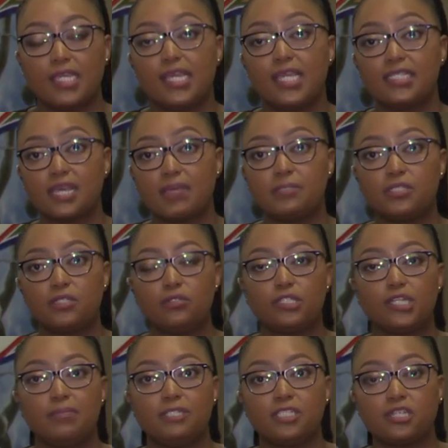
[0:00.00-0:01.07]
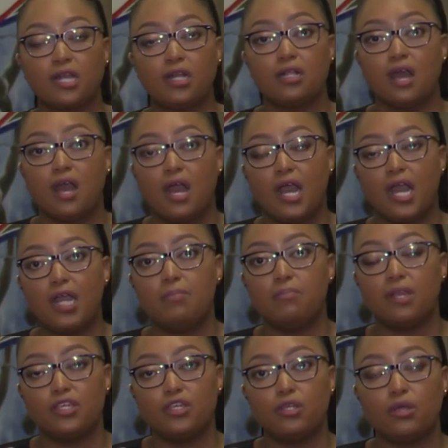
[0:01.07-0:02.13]
Yes, absolutely, Michelle.
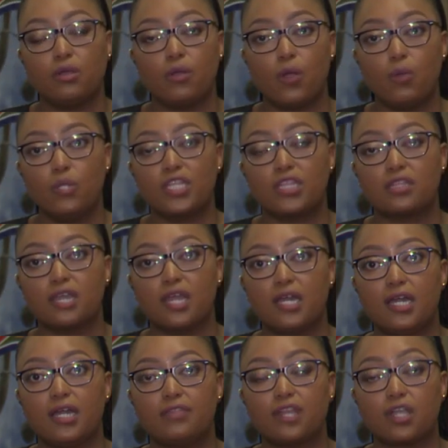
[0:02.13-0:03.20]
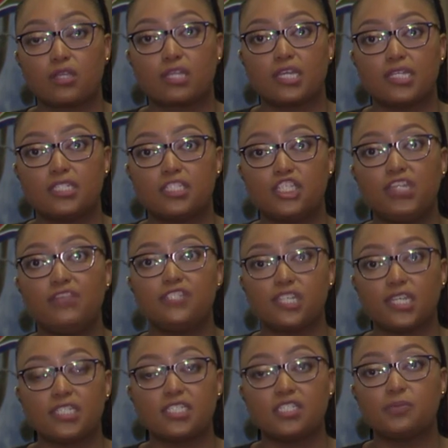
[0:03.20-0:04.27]
Um, you know, with uh, the, the, Chief
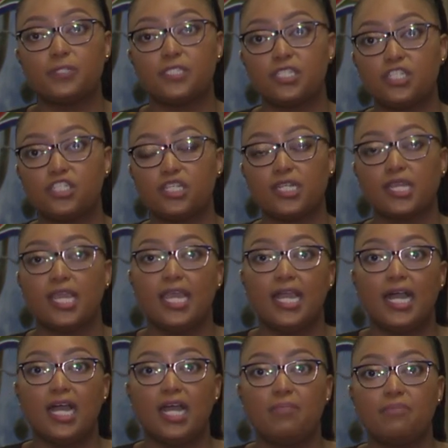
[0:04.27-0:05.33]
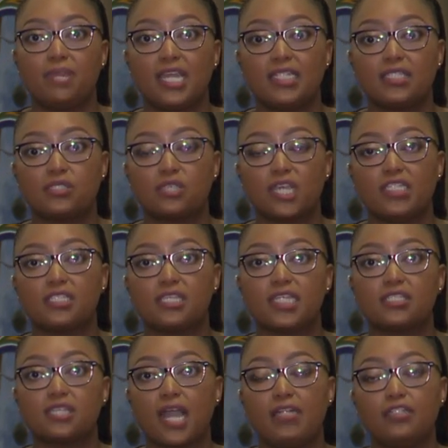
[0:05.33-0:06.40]
Justice position, um, it's, it's,
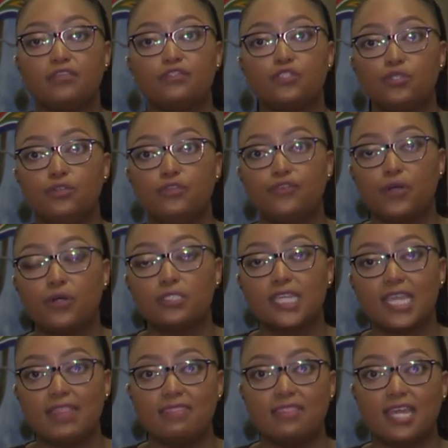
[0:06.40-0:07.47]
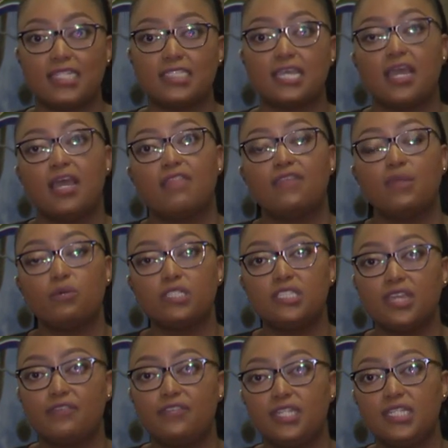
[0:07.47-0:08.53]
it's kind of twofold in that there will
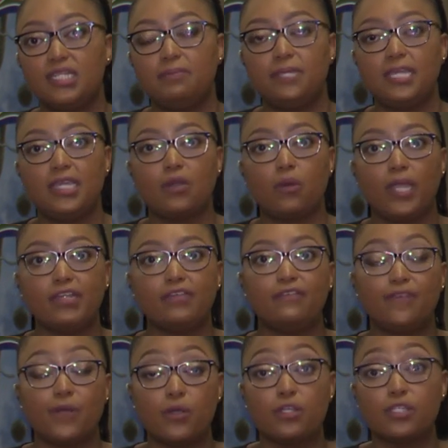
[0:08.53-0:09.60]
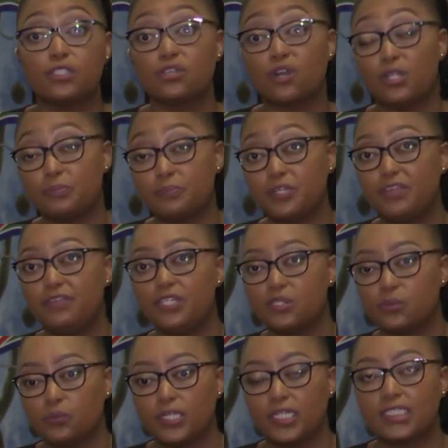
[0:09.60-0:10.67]
definitely be quite a focus on
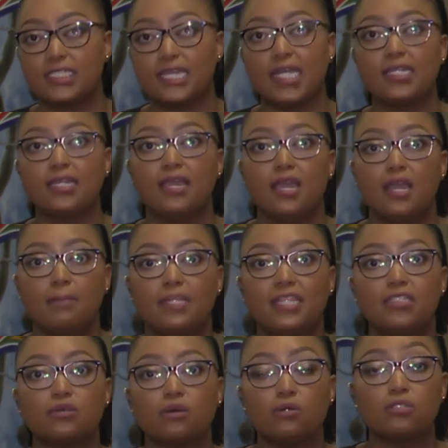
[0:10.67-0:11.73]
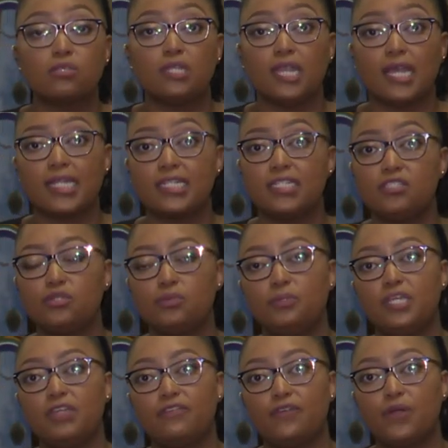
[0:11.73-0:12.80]
previous work done, but there's also likely to
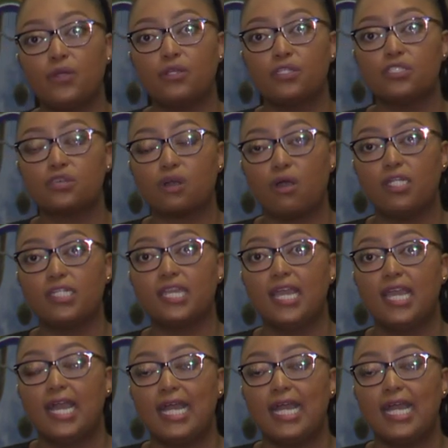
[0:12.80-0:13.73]
be a focus on